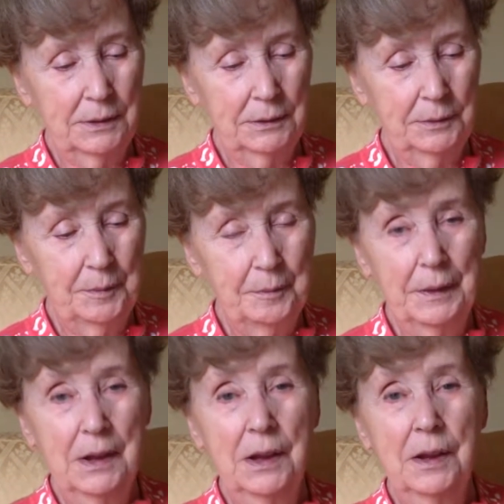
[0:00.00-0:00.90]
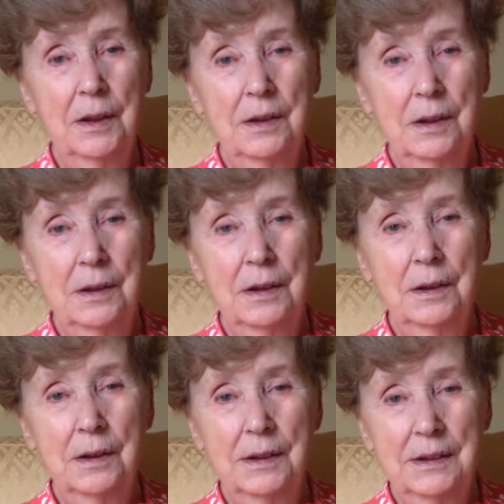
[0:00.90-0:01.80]
This is Angus, your
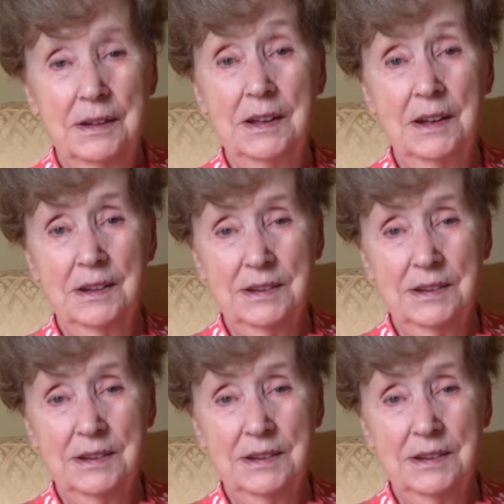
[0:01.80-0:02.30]
husband, just